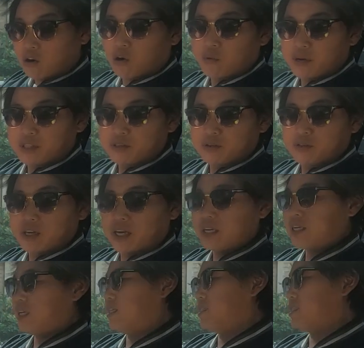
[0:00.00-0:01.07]
All we do
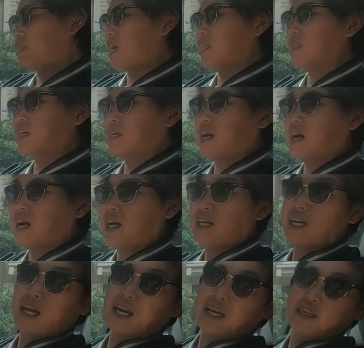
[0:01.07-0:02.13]
then is start the
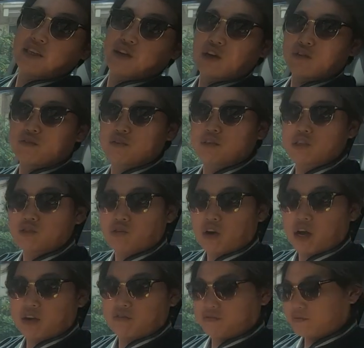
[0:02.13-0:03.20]
car and go for a
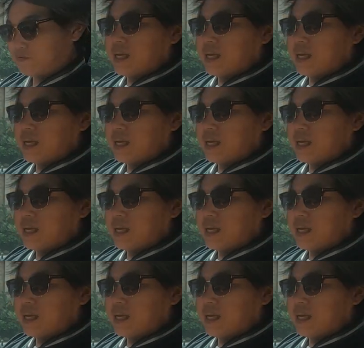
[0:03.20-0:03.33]
drive.